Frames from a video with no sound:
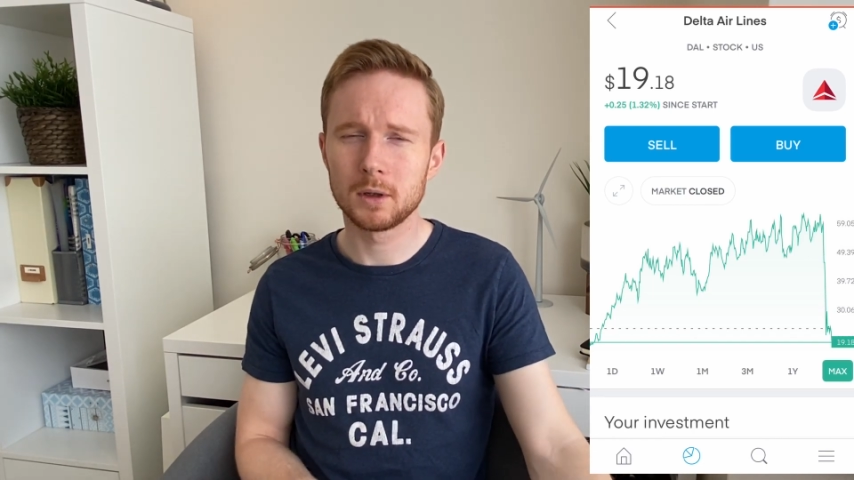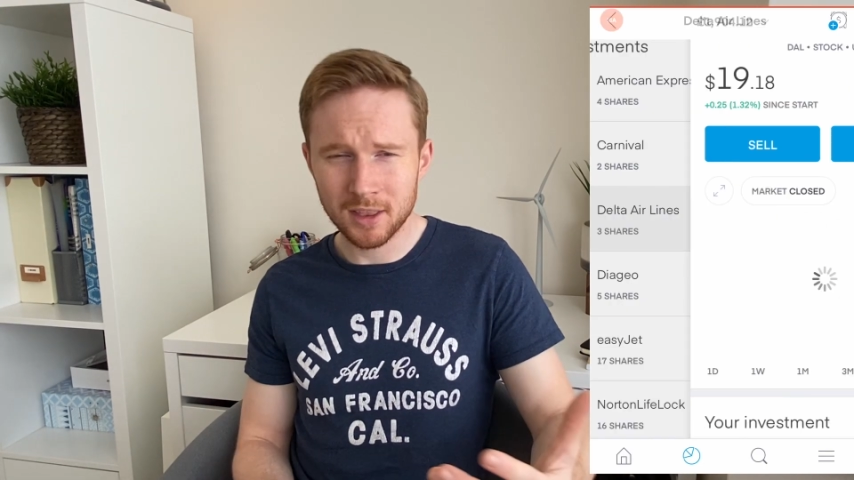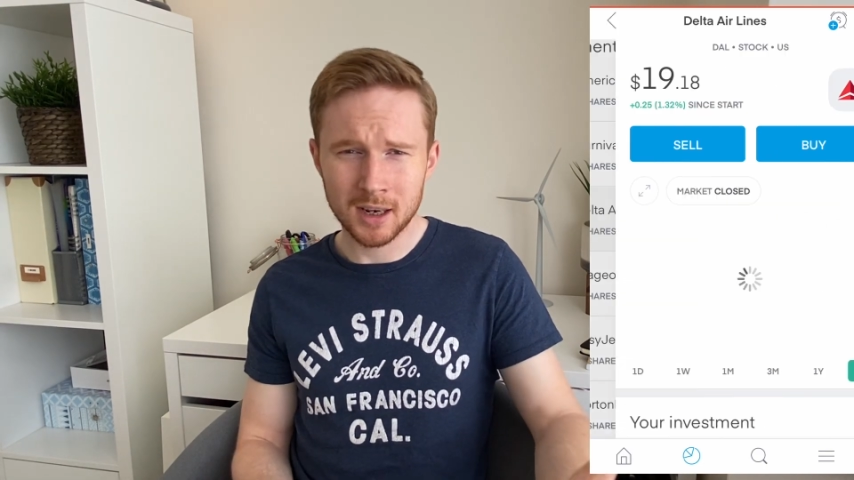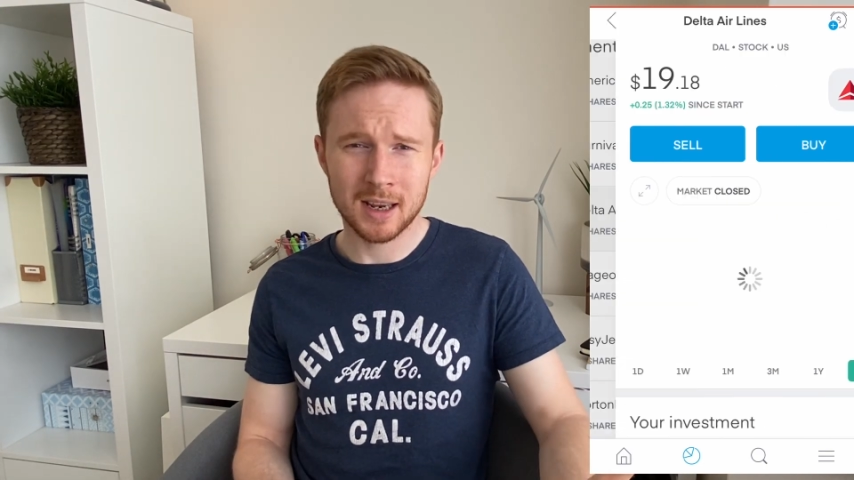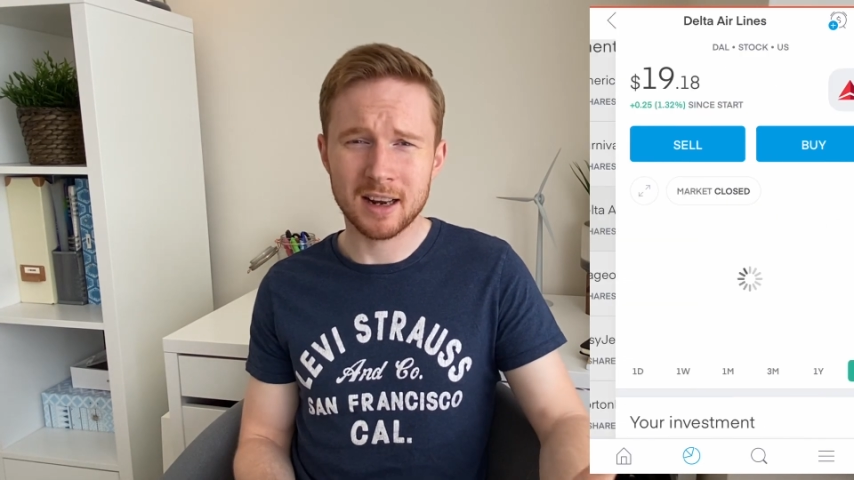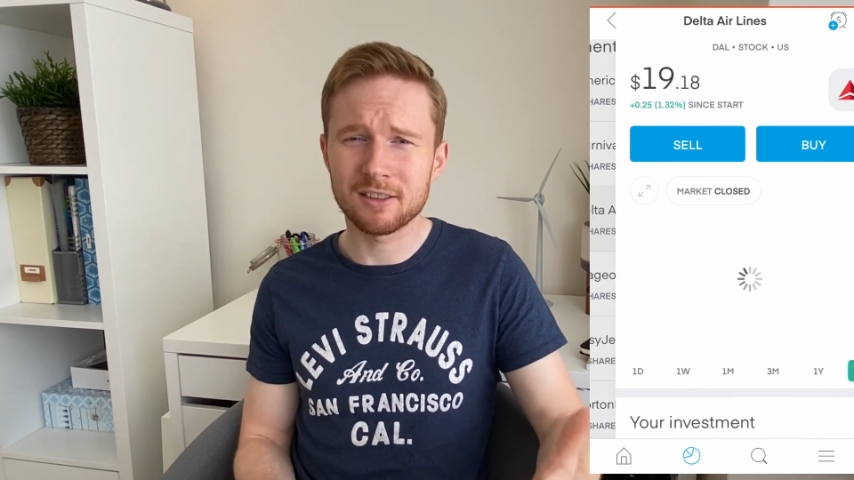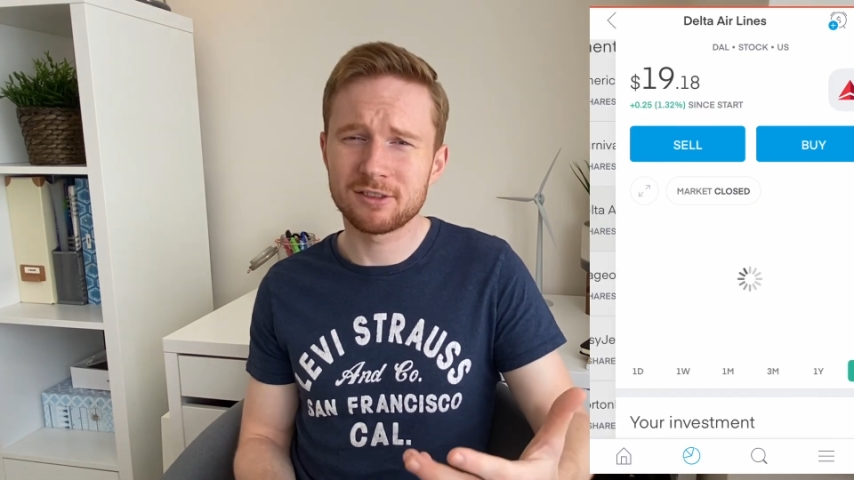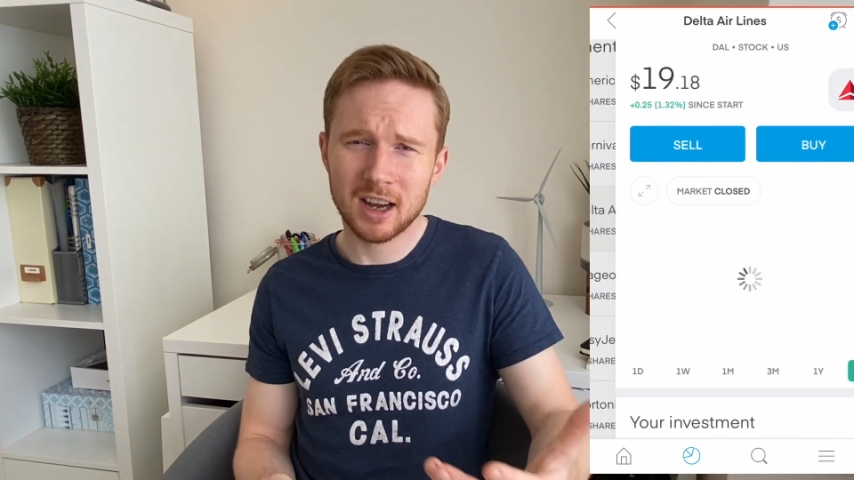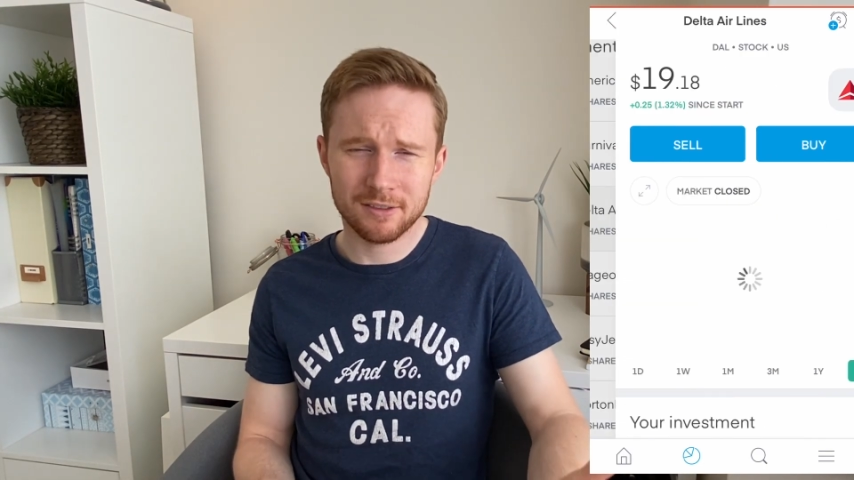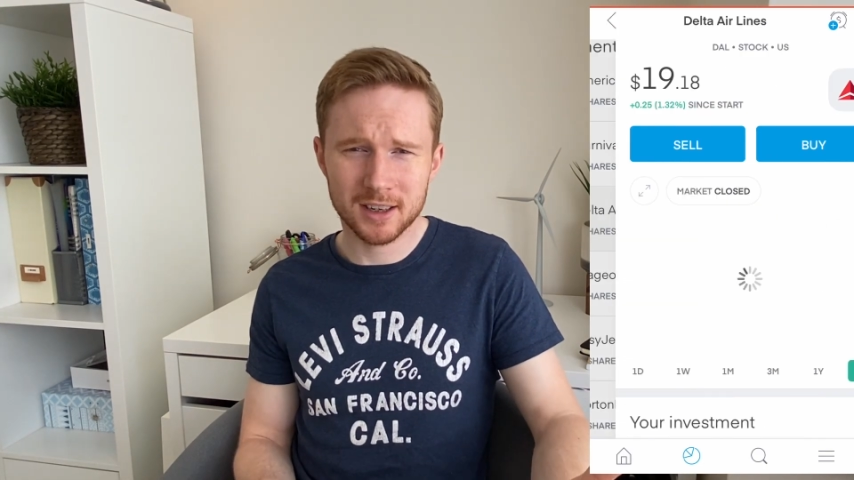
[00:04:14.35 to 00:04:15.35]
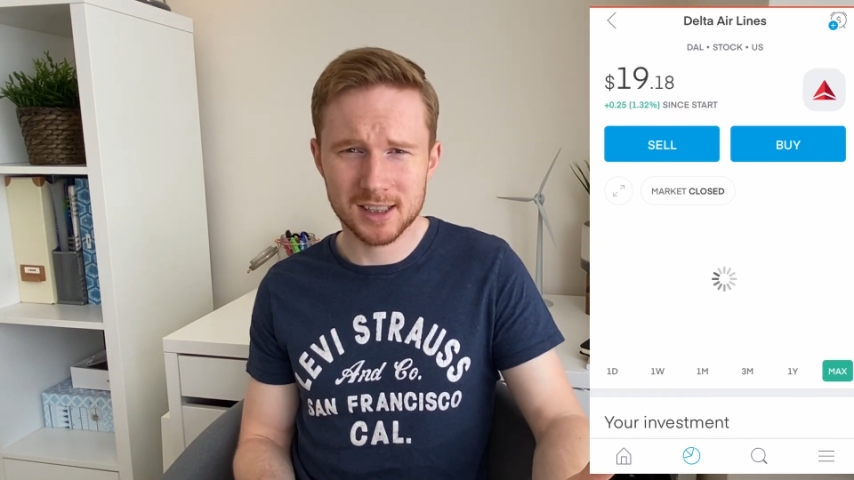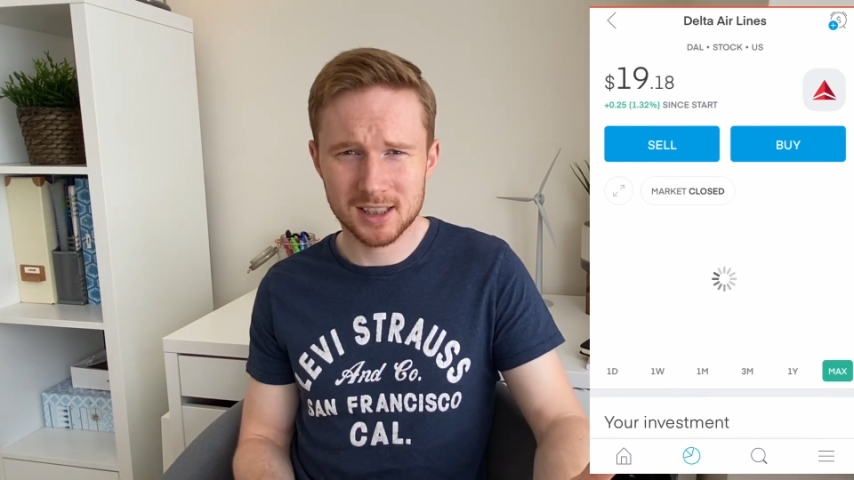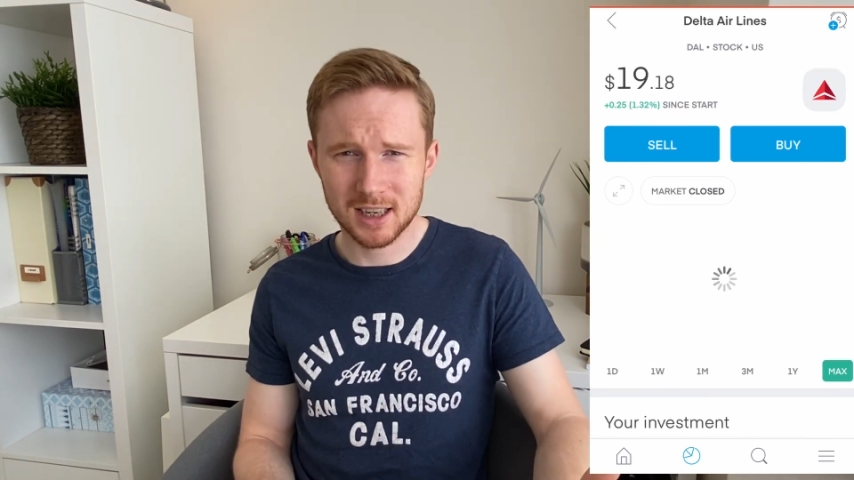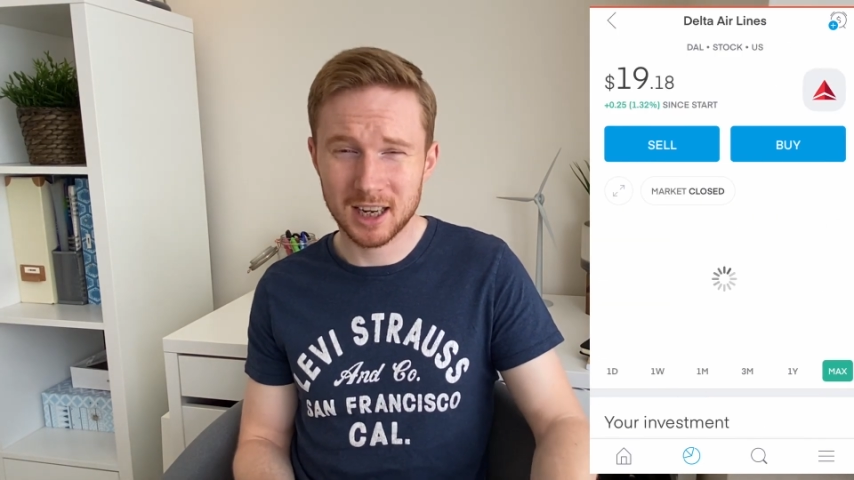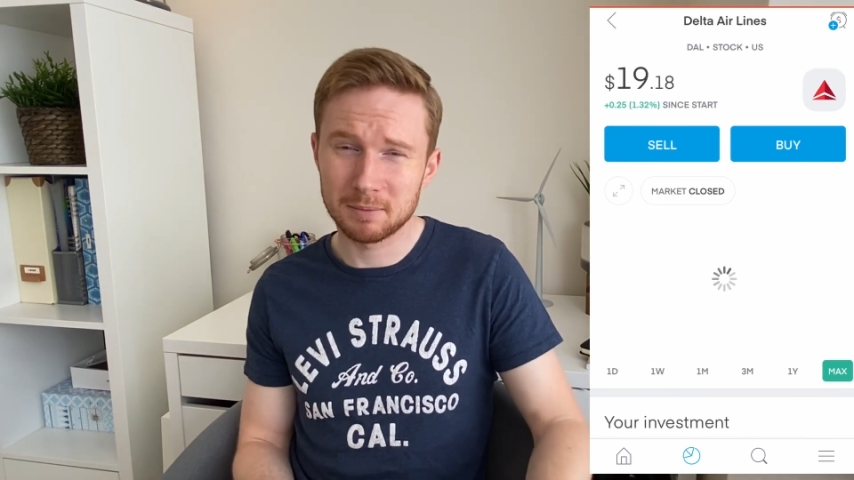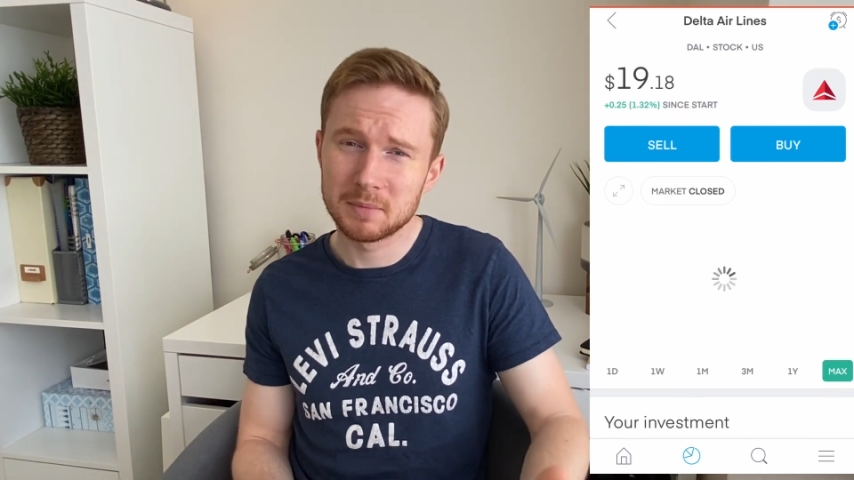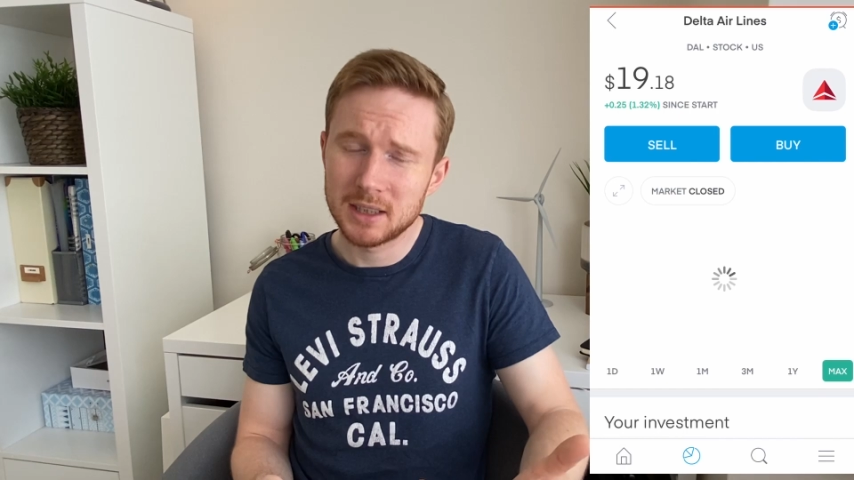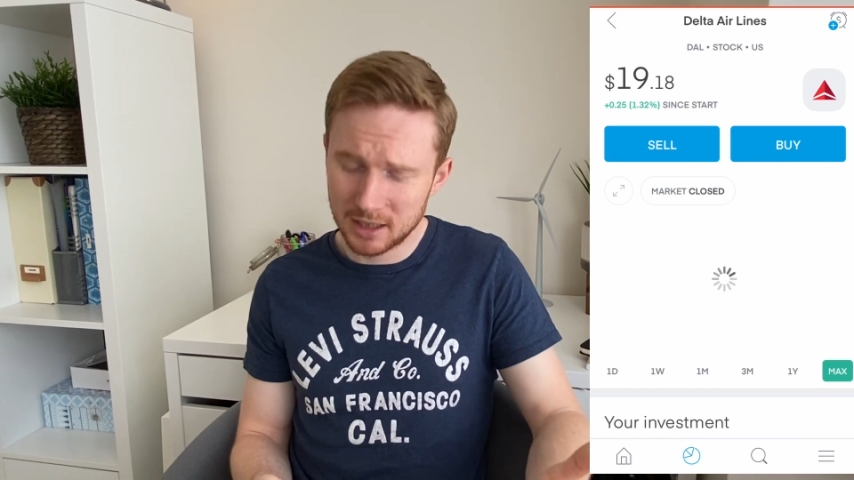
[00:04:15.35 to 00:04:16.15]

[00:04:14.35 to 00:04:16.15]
I think, again, in 5 years' time,